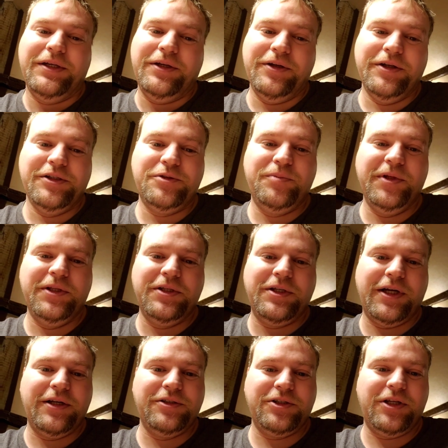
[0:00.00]
you're going to spin the
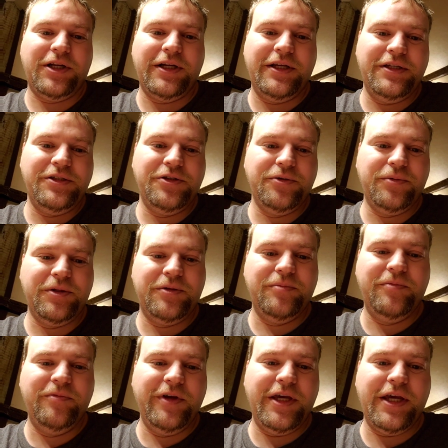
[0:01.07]
tires a lot easier with
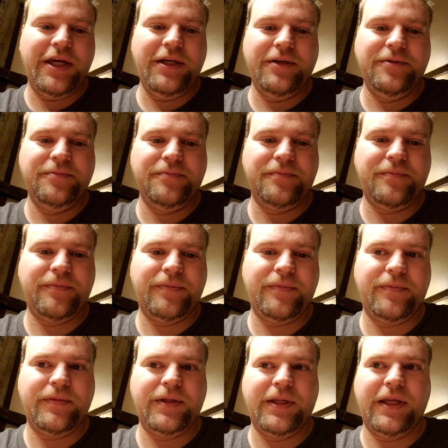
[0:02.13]
the V8.
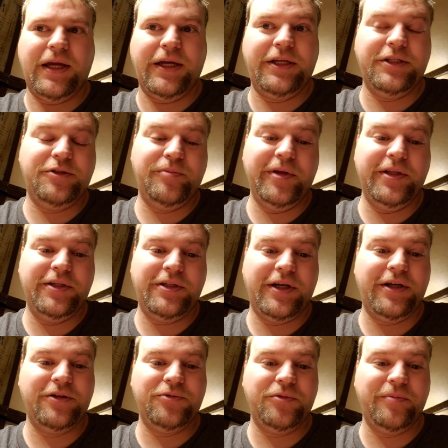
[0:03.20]
I can spin the
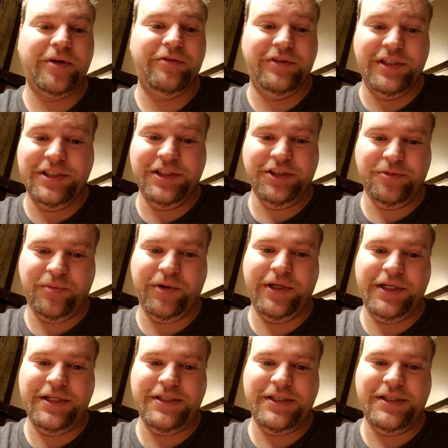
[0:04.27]
tires with my V6
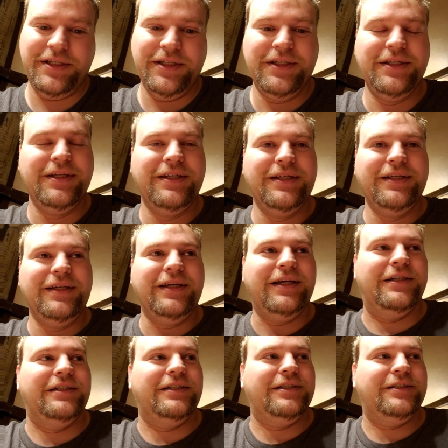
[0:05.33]
pretty easy.
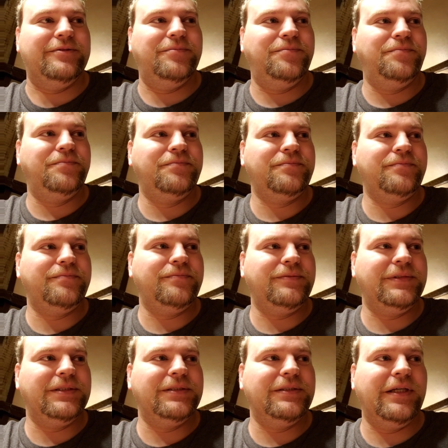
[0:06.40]

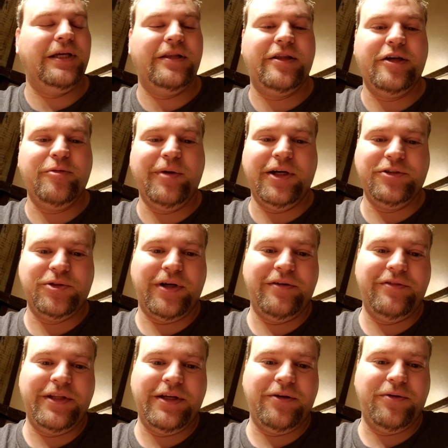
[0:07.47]
And think about
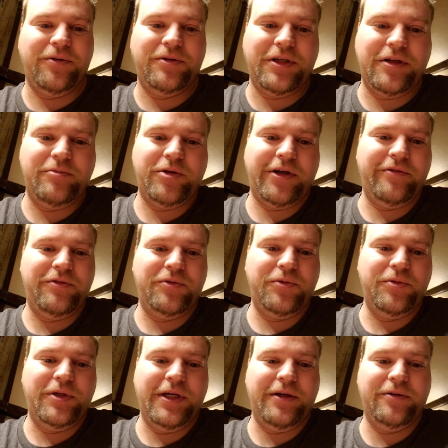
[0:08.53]
driving that all the time, driving
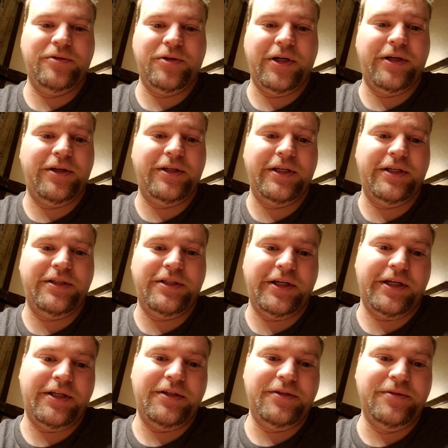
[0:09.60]
through town, trying not to get a
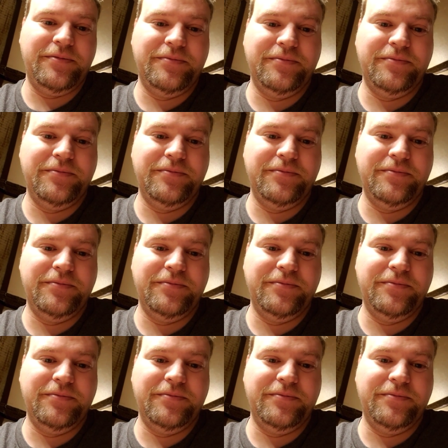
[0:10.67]
ticket.